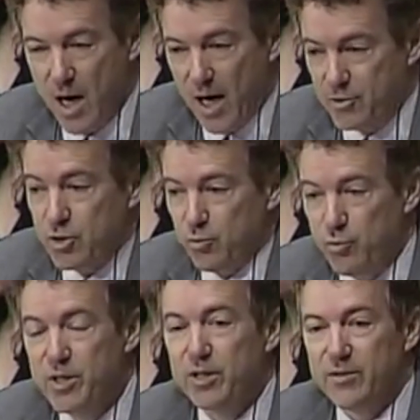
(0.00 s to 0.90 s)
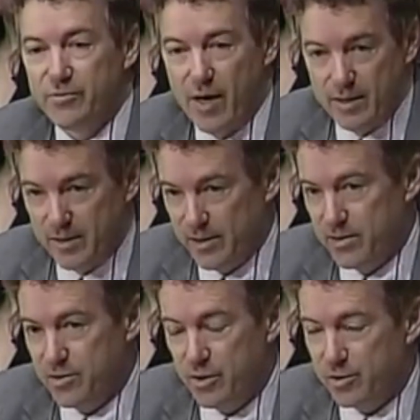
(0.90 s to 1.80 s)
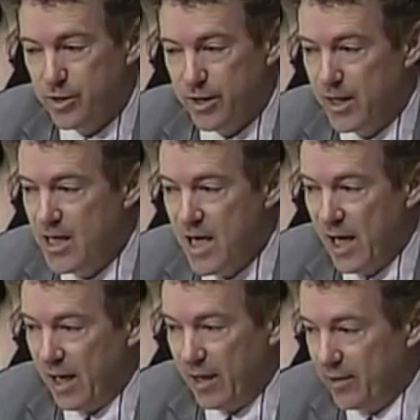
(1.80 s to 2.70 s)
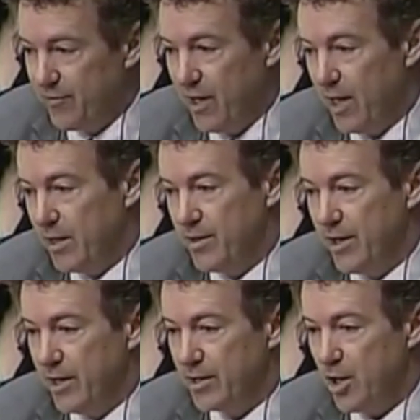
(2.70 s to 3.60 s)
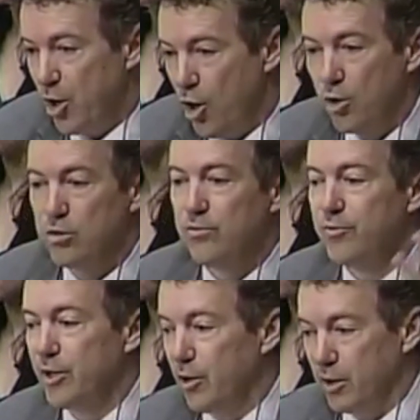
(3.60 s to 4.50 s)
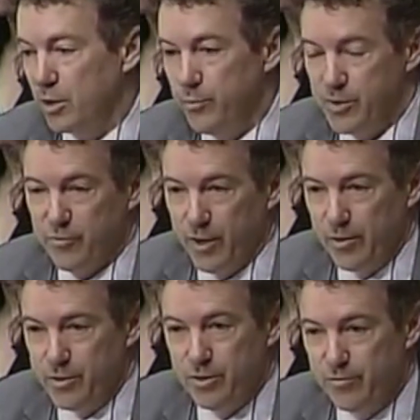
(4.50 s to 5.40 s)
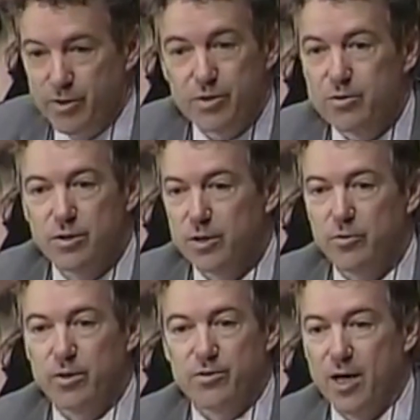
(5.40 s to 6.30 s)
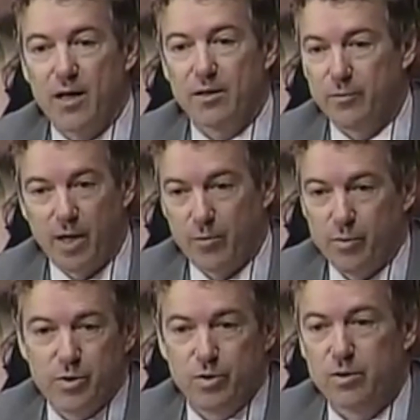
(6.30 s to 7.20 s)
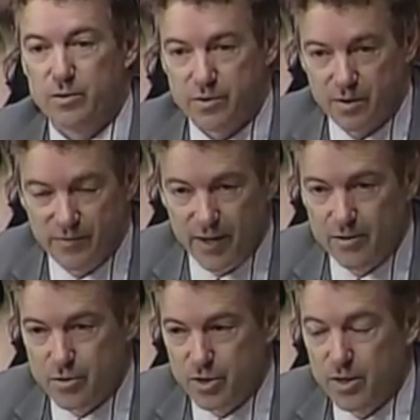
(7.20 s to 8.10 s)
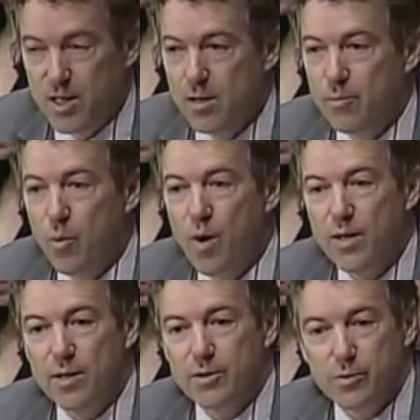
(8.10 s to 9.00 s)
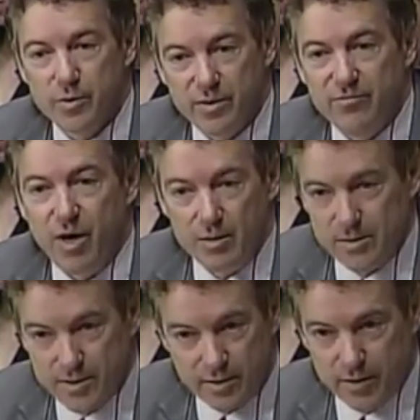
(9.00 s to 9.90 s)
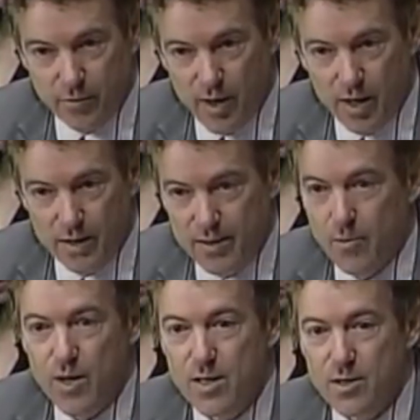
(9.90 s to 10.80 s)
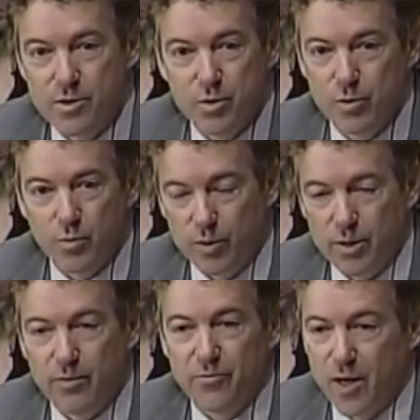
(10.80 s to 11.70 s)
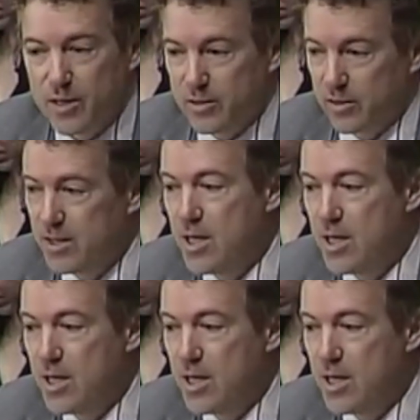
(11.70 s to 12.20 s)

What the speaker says: I just really find it insulting, and I find that all of the arguments for energy efficiency, you're exactly right, we should conserve energy. But why not do it in a voluntary way? Why not do it where you threaten to